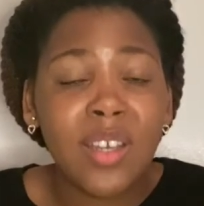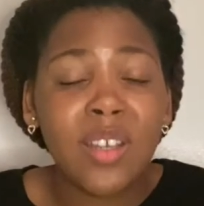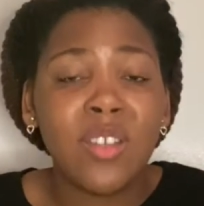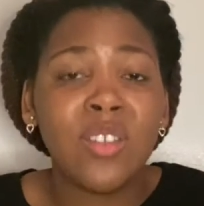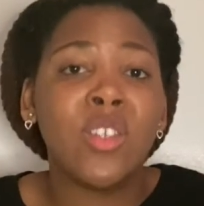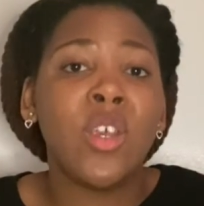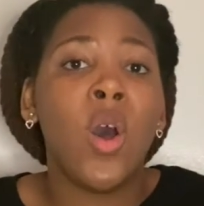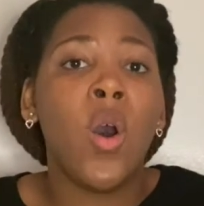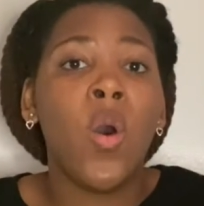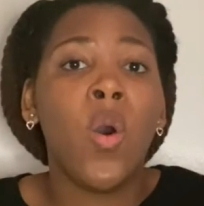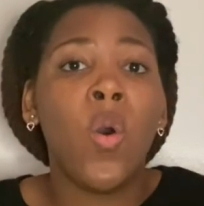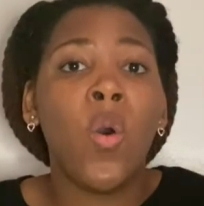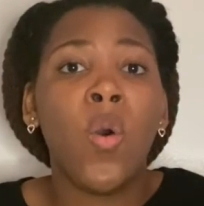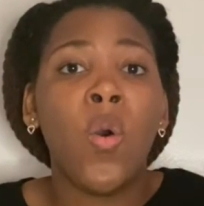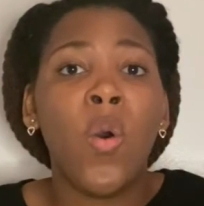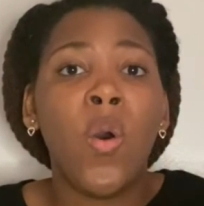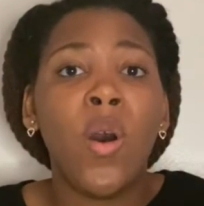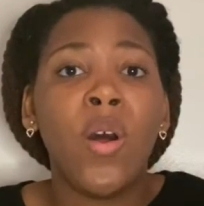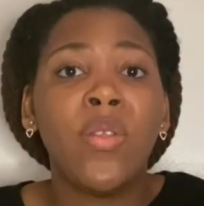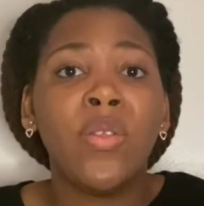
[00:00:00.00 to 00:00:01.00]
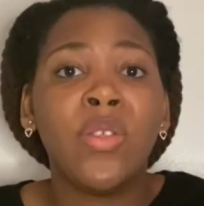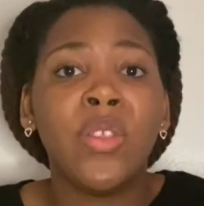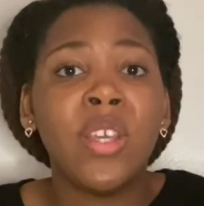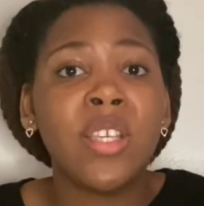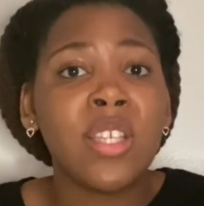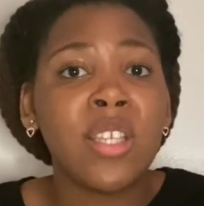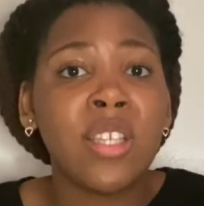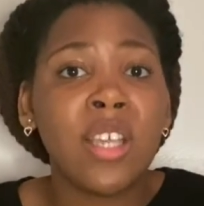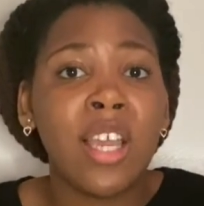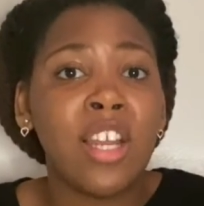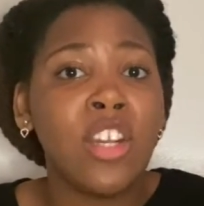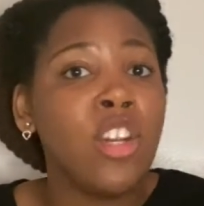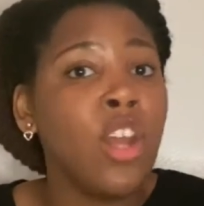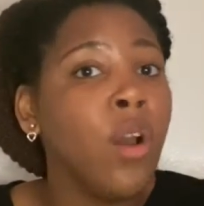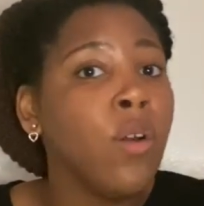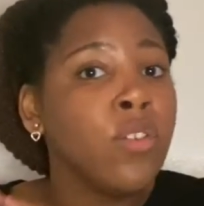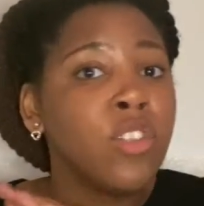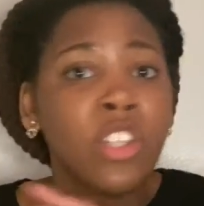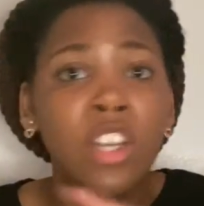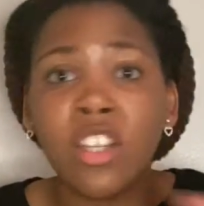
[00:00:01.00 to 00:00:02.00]
So this is a
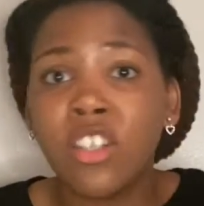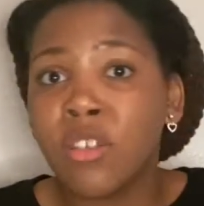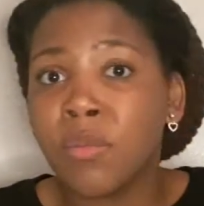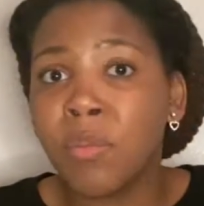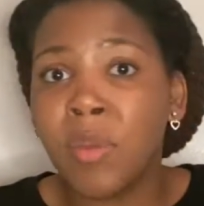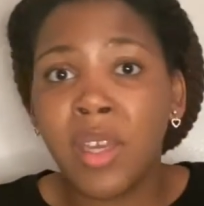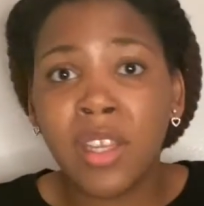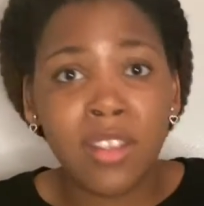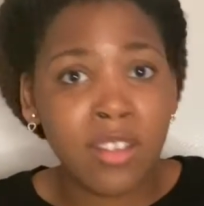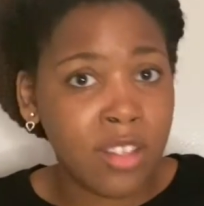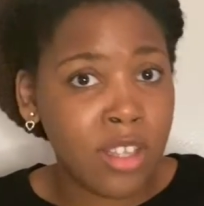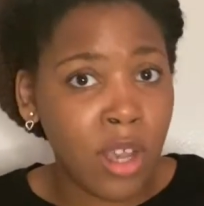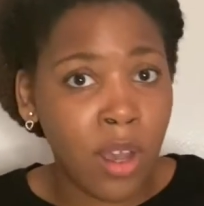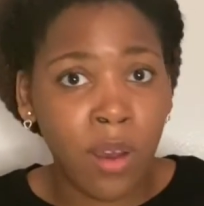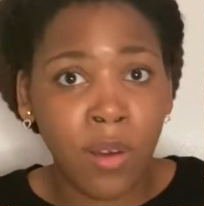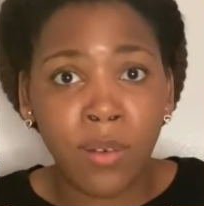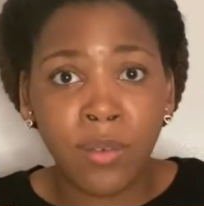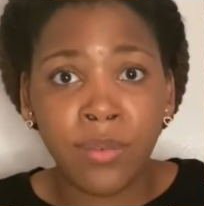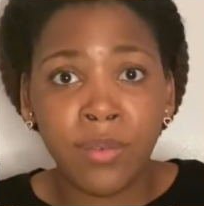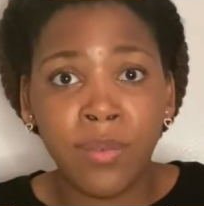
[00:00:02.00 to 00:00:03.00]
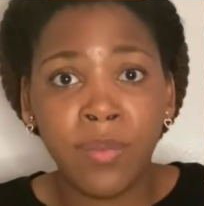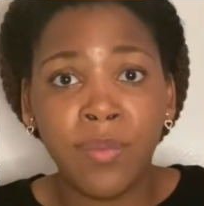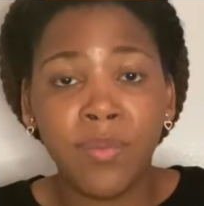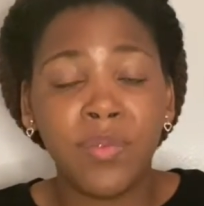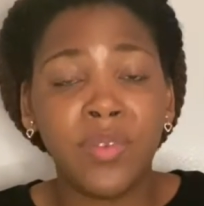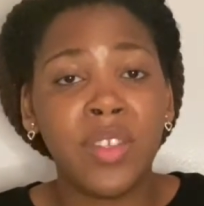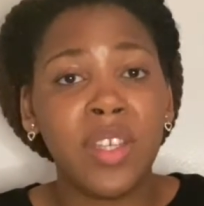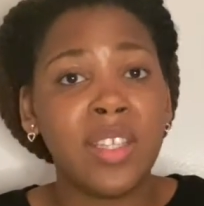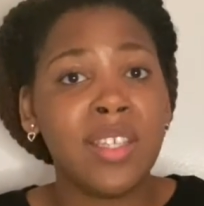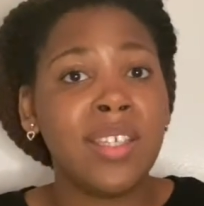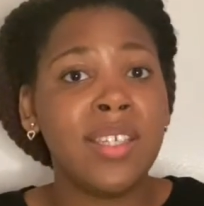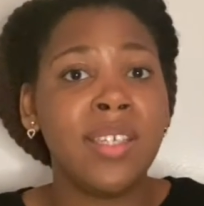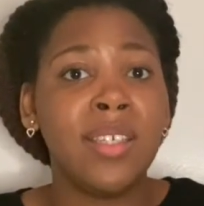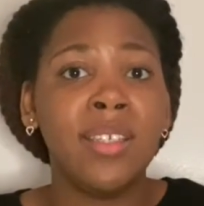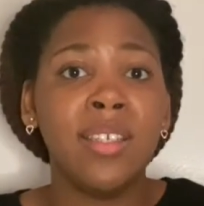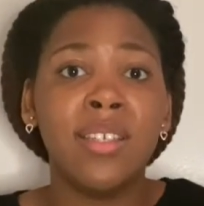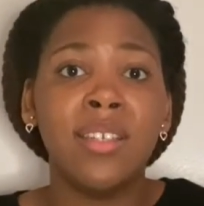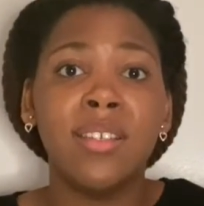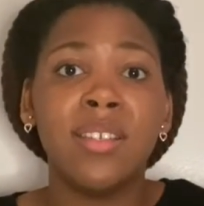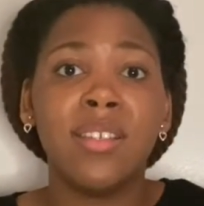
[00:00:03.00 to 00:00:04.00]
no judgment zone. This
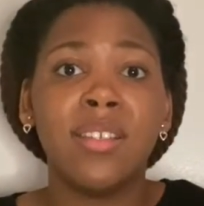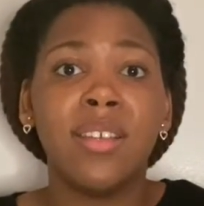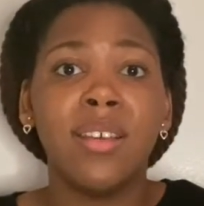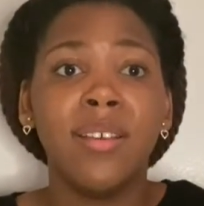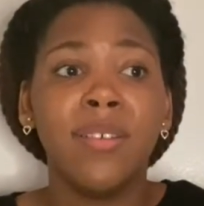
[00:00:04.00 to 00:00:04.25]
is